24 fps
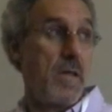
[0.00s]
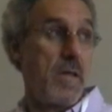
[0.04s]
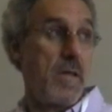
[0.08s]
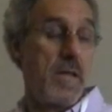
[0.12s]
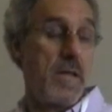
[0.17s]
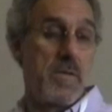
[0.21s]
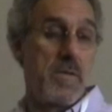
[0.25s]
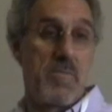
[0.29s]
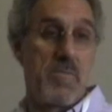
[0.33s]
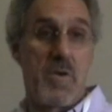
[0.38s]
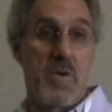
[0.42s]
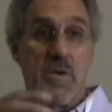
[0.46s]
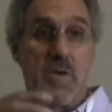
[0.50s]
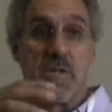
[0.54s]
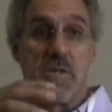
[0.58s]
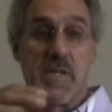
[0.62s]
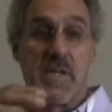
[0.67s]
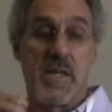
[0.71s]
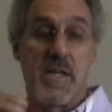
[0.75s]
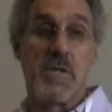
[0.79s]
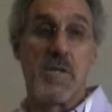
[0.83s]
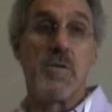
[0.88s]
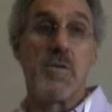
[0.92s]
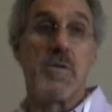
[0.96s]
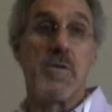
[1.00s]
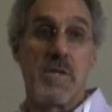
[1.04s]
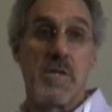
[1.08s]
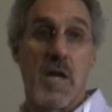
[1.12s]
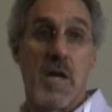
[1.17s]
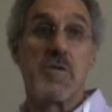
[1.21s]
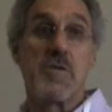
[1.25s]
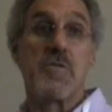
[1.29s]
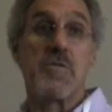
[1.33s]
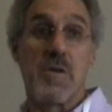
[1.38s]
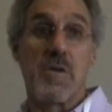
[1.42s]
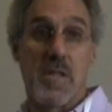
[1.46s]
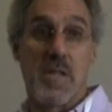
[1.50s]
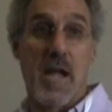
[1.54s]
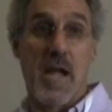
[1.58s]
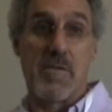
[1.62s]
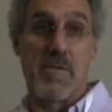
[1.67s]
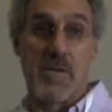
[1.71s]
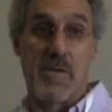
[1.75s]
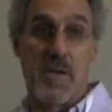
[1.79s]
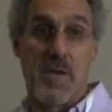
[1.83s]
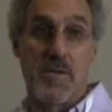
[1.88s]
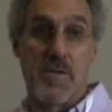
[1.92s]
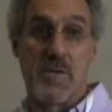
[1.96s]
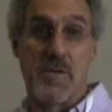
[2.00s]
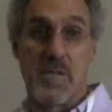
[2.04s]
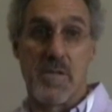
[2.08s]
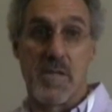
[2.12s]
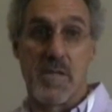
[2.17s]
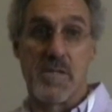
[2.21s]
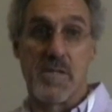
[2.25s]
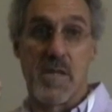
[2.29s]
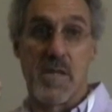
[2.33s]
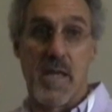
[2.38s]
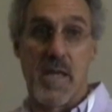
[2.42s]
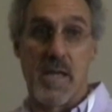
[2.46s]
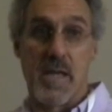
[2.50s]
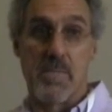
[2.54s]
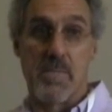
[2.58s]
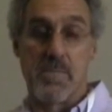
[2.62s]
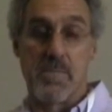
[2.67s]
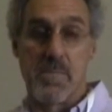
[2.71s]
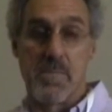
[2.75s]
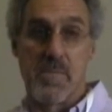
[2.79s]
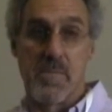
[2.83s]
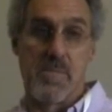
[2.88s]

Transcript: It emerged into industrial agriculture, let's say,